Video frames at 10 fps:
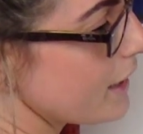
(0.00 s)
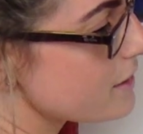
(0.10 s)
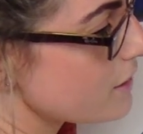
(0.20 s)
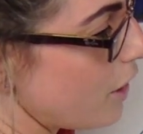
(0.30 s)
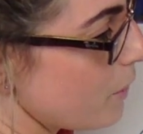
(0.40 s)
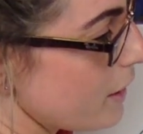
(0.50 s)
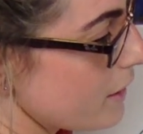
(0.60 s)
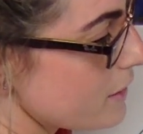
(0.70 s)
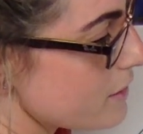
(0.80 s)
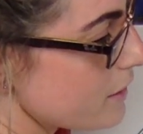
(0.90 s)
is
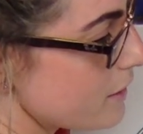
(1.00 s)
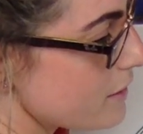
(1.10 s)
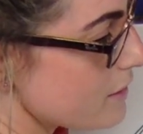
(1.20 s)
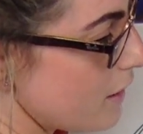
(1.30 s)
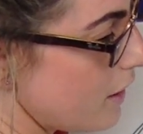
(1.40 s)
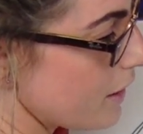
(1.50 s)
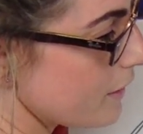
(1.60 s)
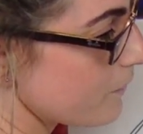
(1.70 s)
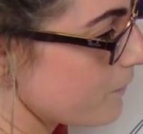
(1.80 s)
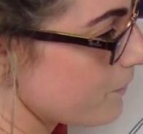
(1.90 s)
going to this
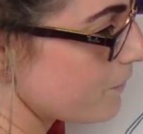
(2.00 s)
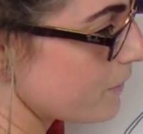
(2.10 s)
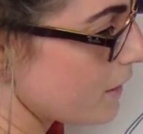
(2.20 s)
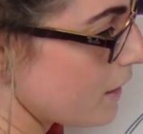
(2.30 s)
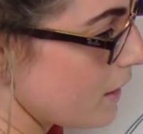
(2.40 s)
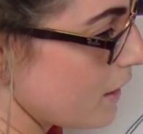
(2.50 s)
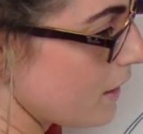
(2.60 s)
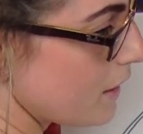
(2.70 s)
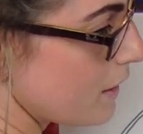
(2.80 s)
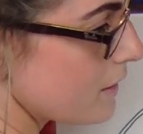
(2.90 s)
line.
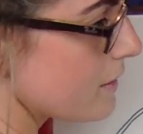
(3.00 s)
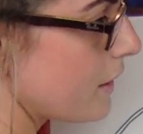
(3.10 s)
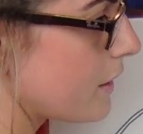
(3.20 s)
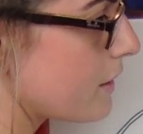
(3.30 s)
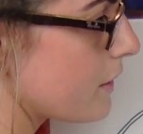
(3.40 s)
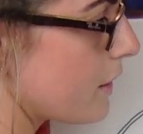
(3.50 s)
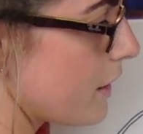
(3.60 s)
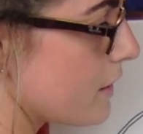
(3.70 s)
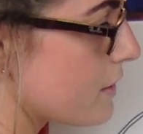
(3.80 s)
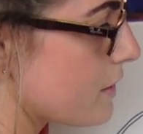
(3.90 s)
So you're going to do
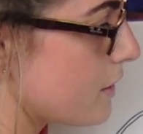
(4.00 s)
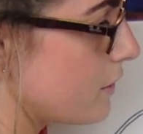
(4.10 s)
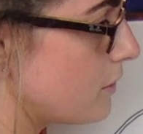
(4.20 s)
this.